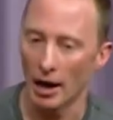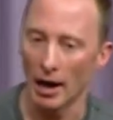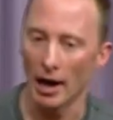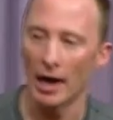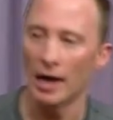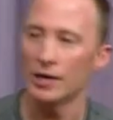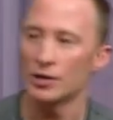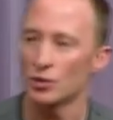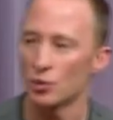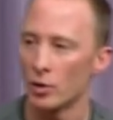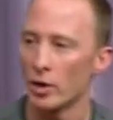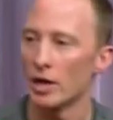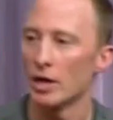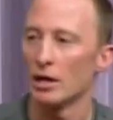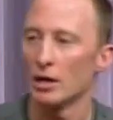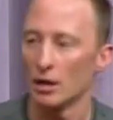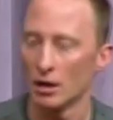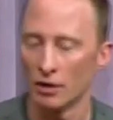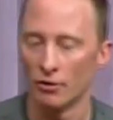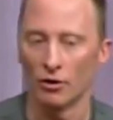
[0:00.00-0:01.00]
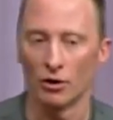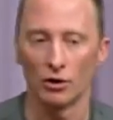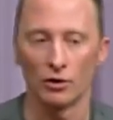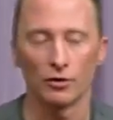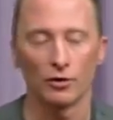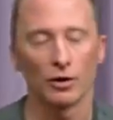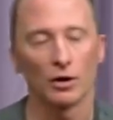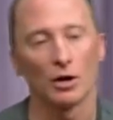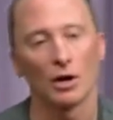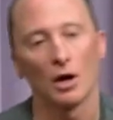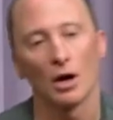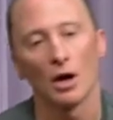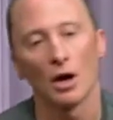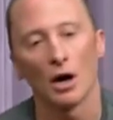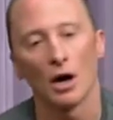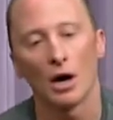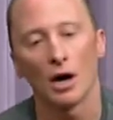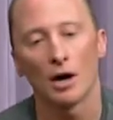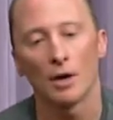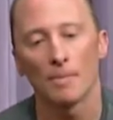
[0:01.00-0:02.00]
As we evolve. As we
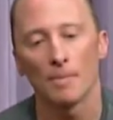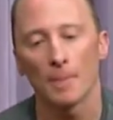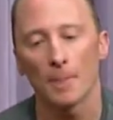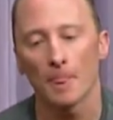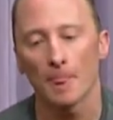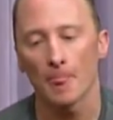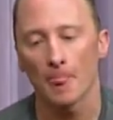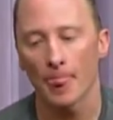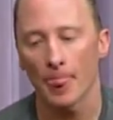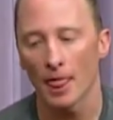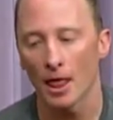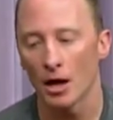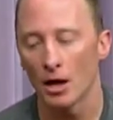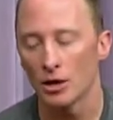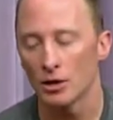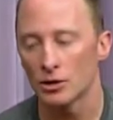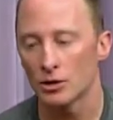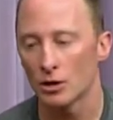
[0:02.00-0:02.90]
evolve.